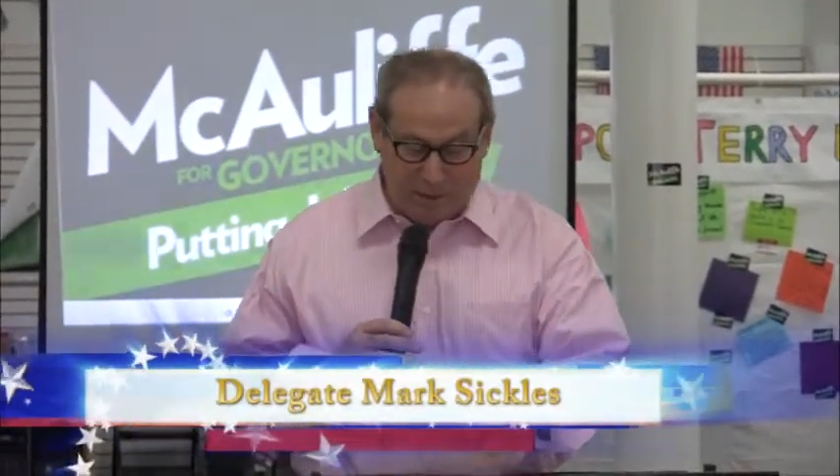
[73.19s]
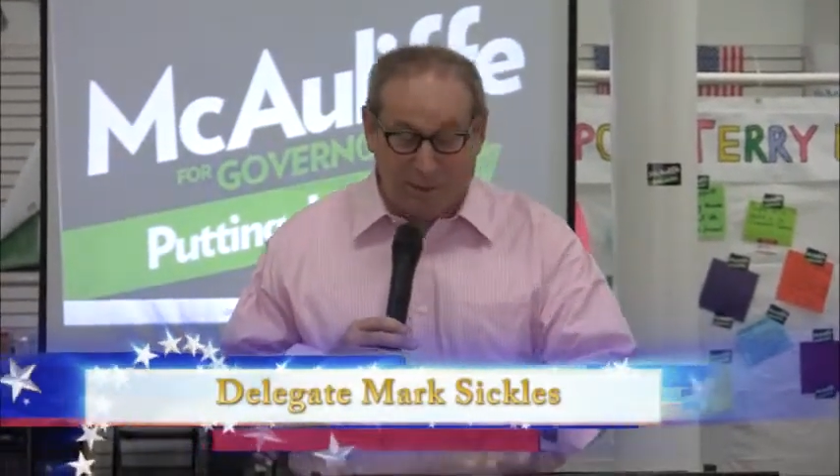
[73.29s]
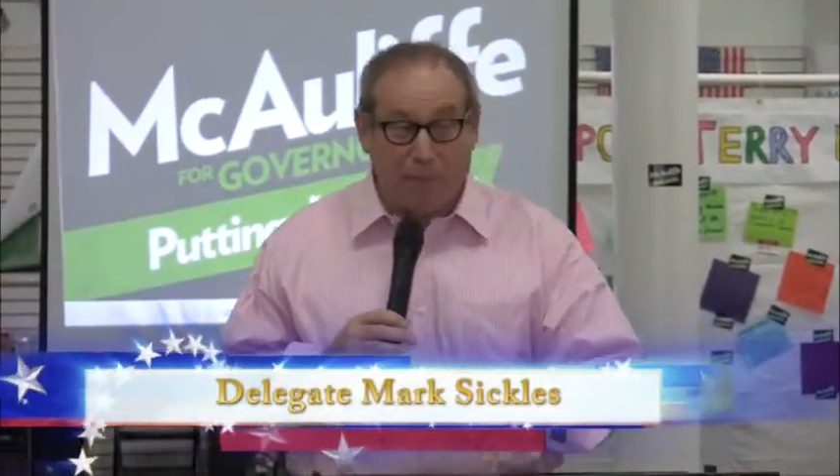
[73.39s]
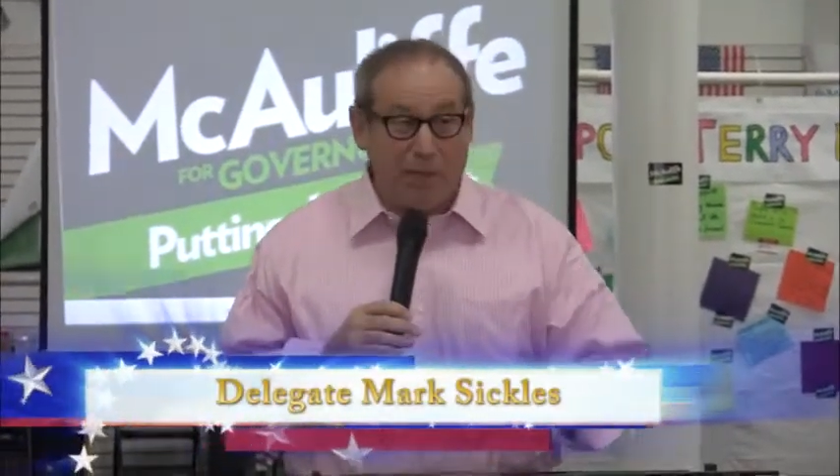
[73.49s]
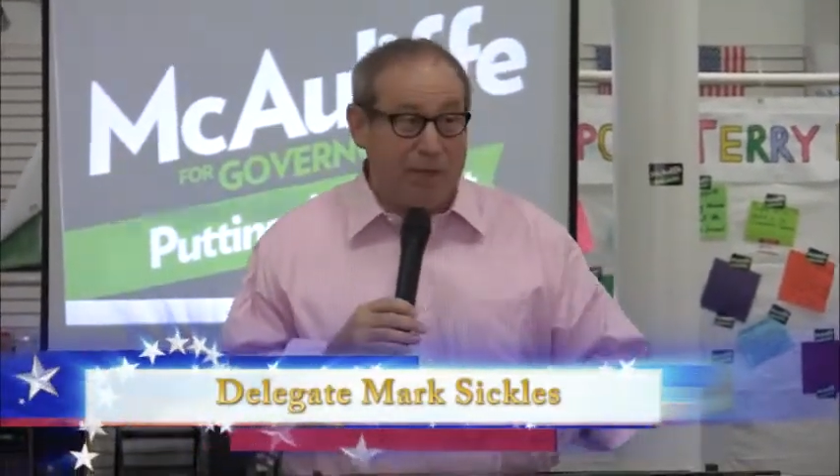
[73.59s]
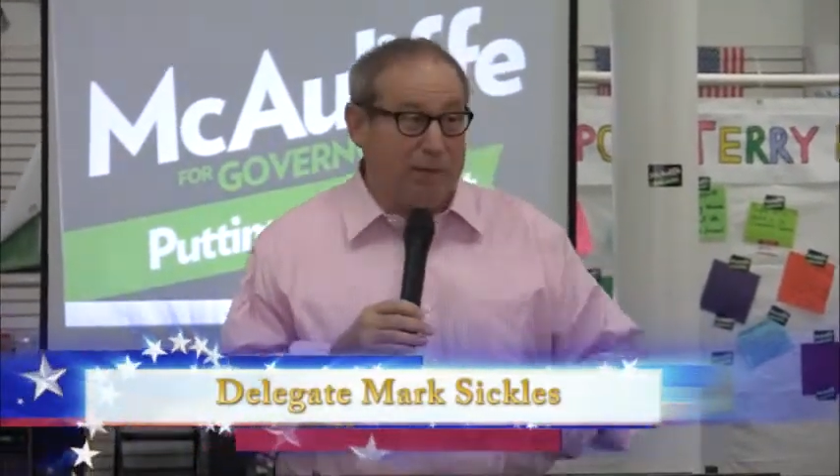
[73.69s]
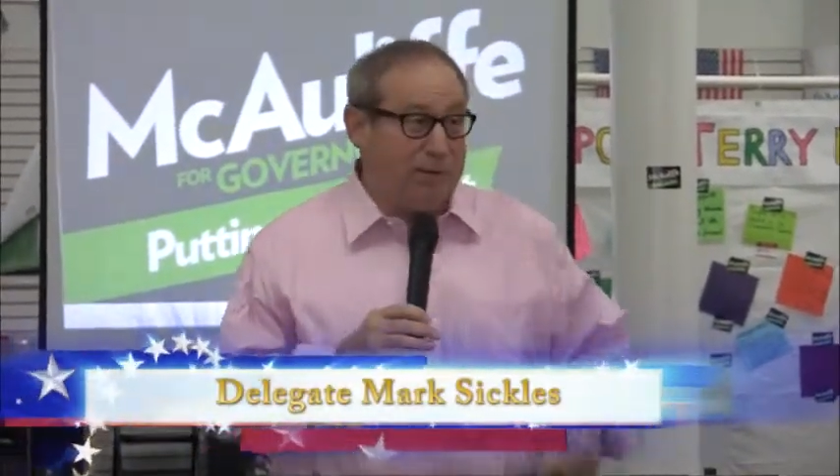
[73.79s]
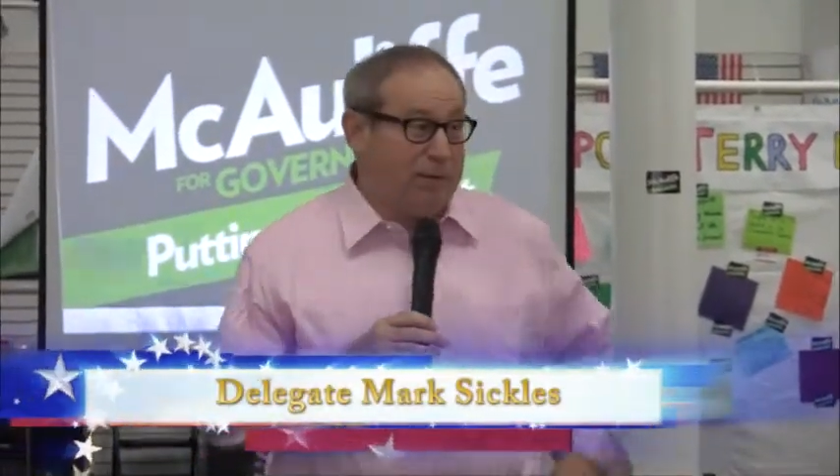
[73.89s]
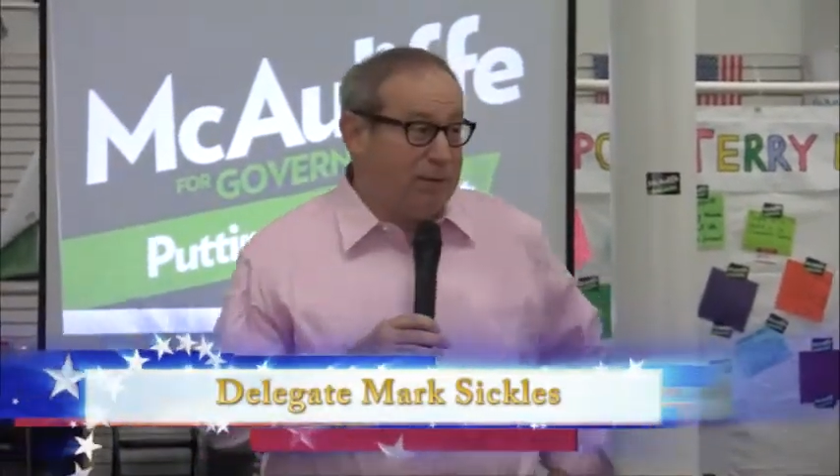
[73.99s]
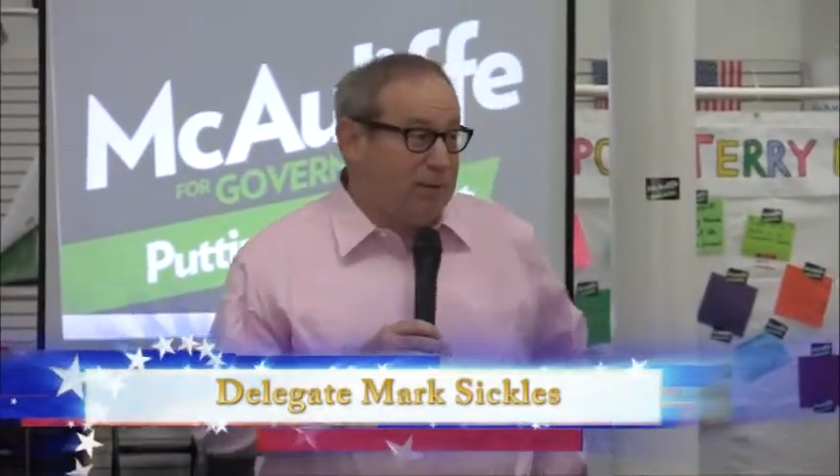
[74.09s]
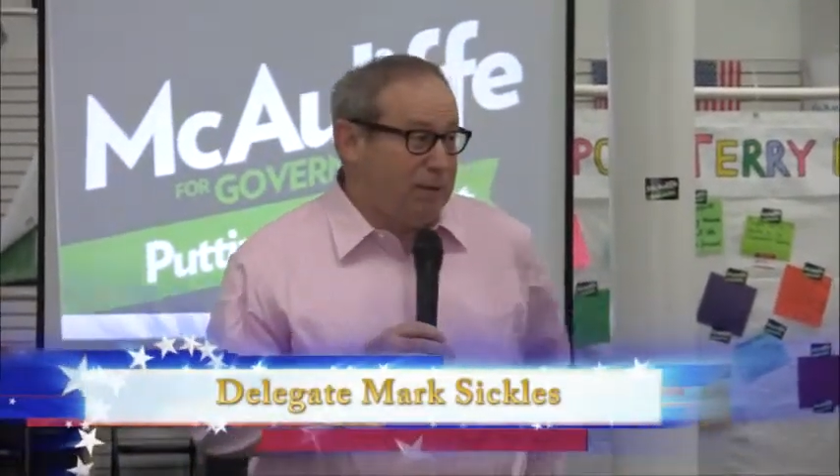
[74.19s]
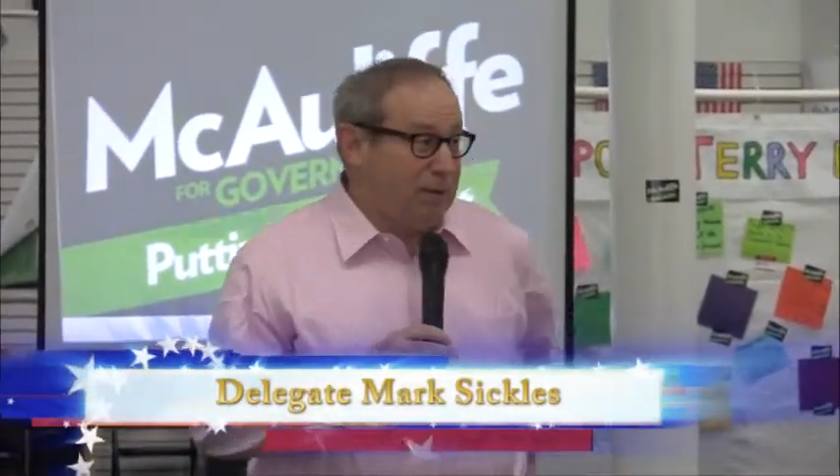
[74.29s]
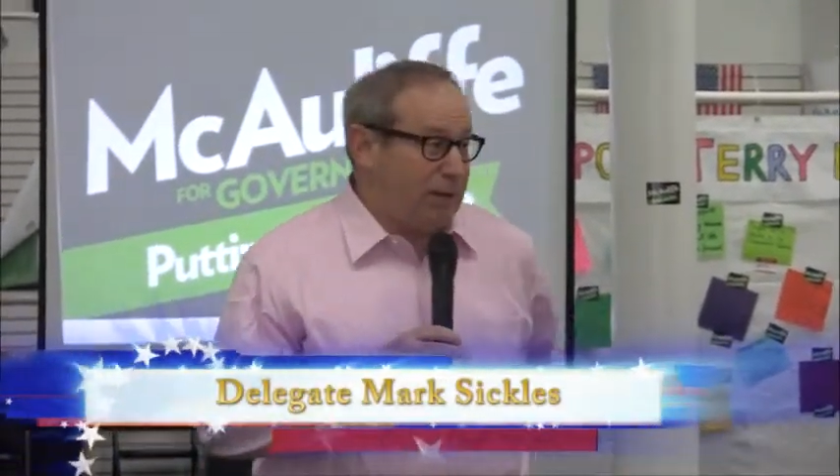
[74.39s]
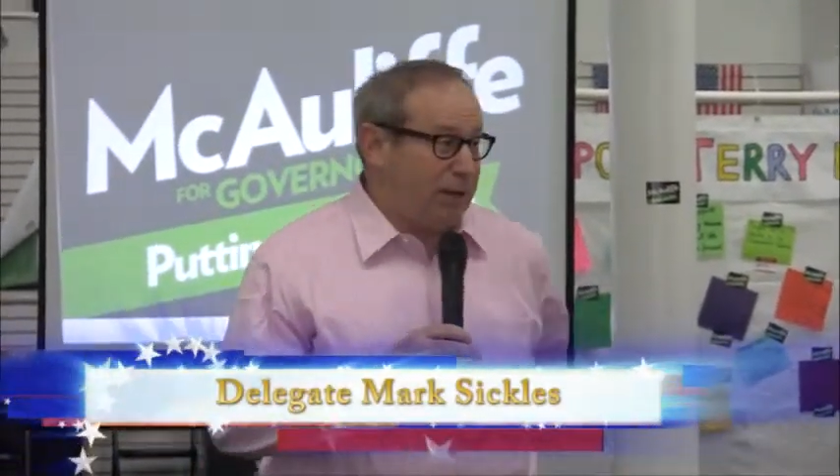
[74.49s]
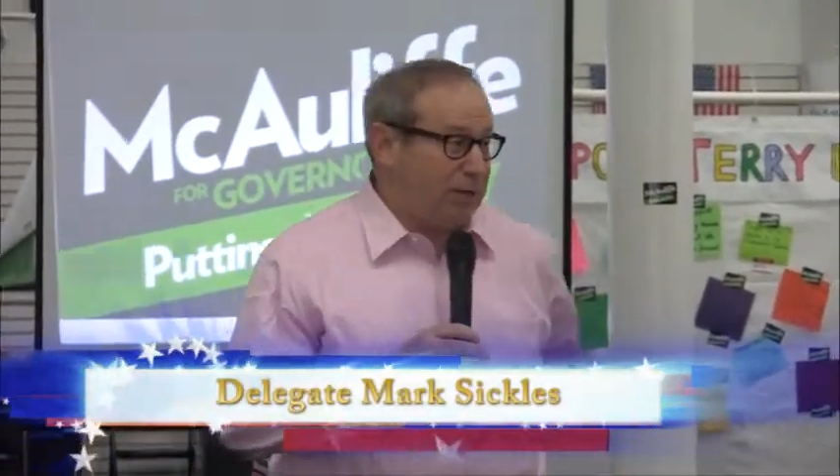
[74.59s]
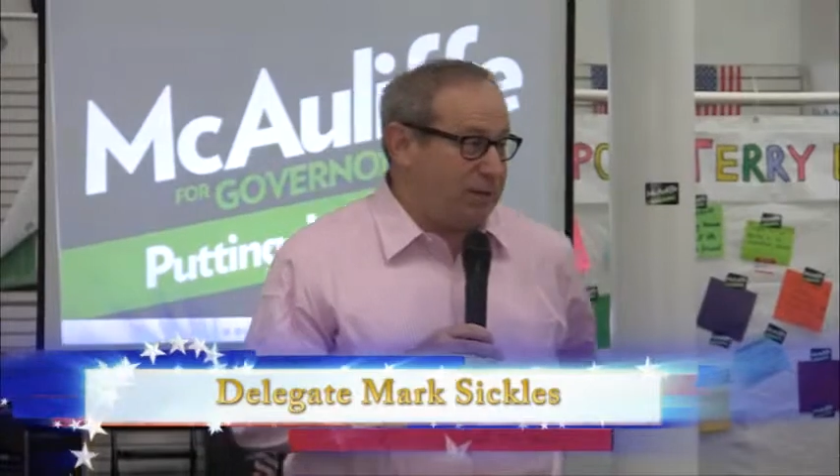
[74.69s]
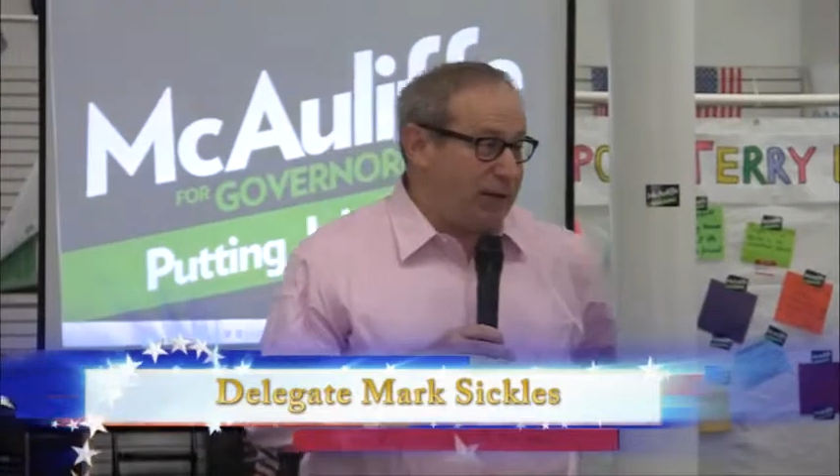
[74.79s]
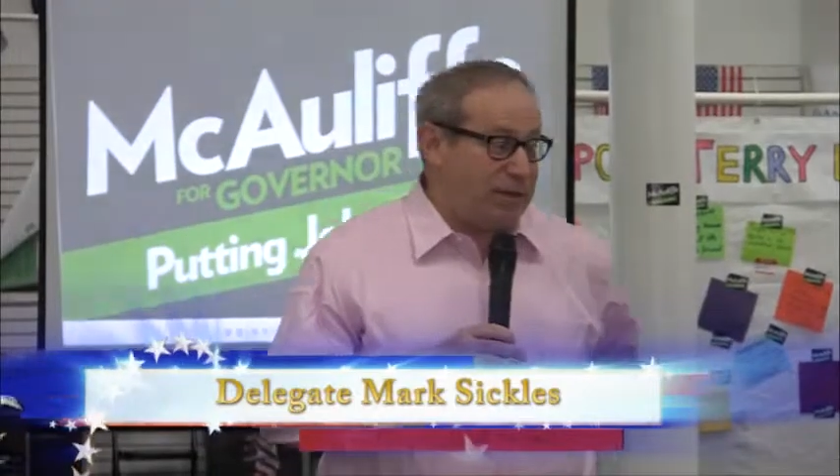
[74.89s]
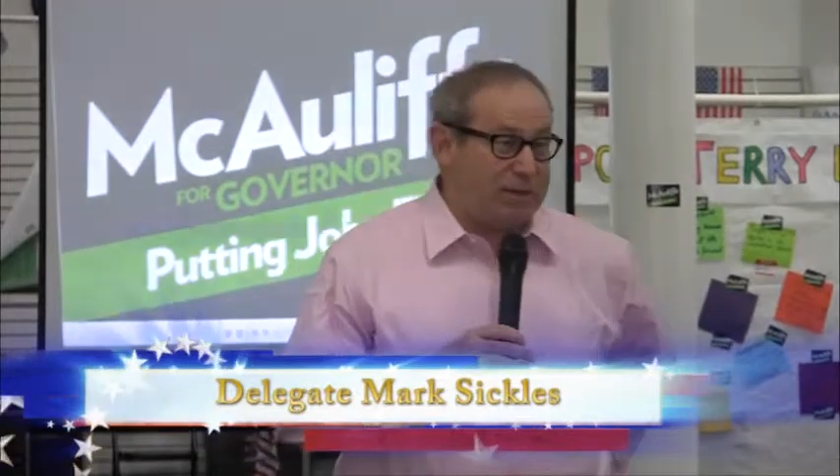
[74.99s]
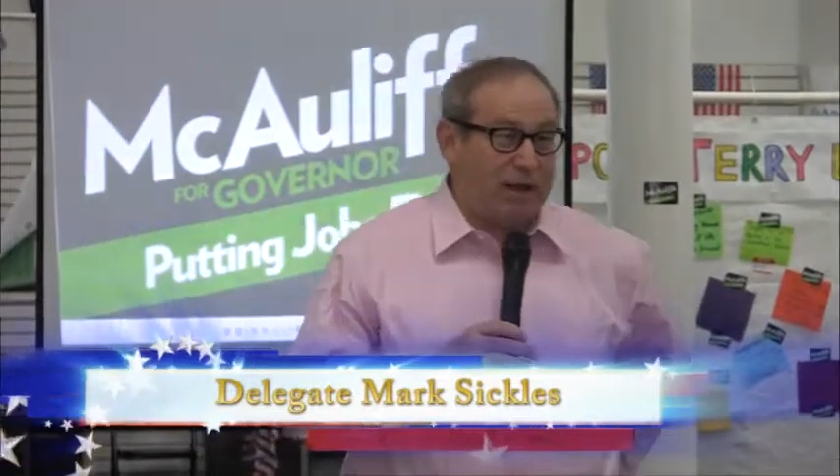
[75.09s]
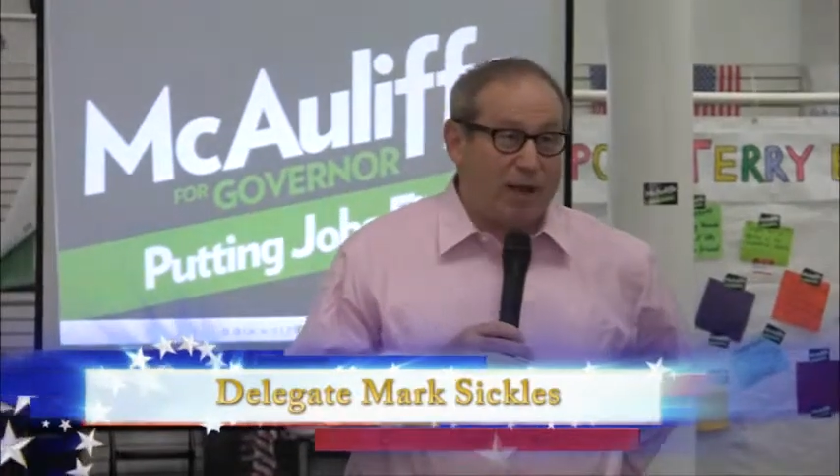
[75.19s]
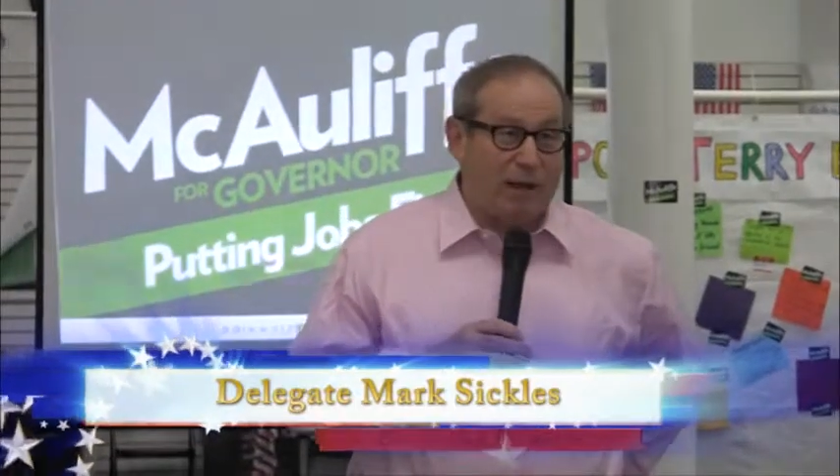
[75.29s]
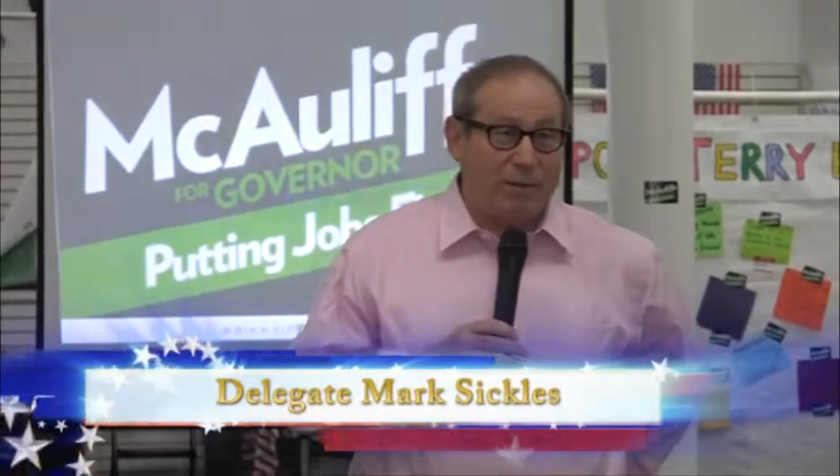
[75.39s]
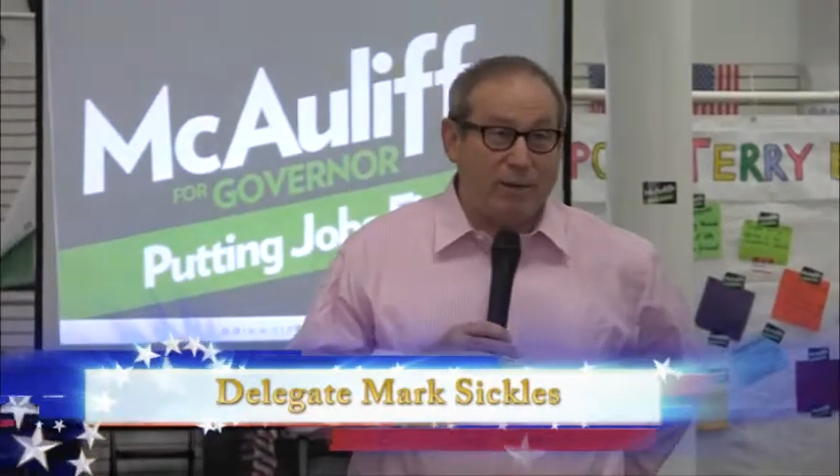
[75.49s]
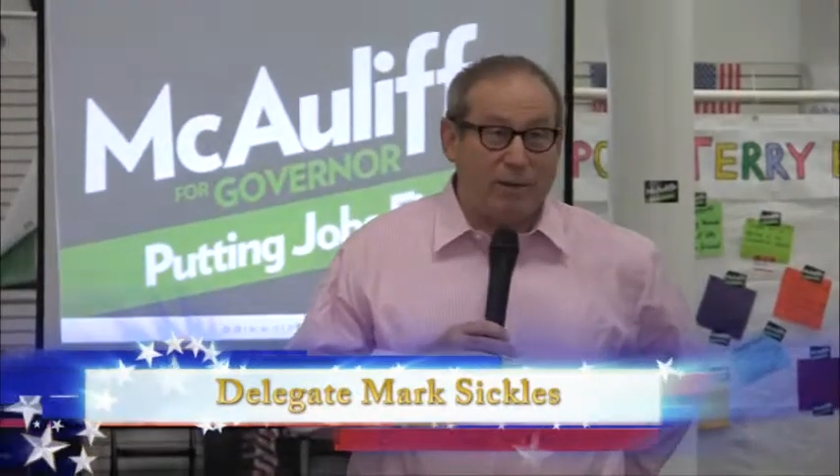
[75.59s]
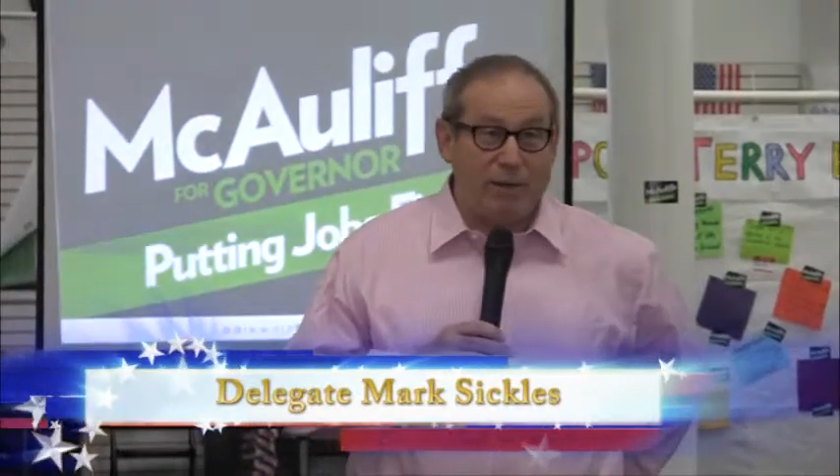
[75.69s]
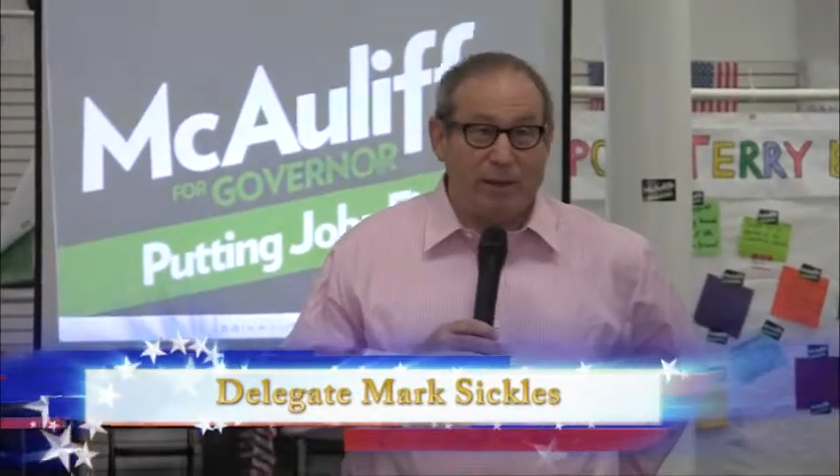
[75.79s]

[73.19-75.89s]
compete in today's economy.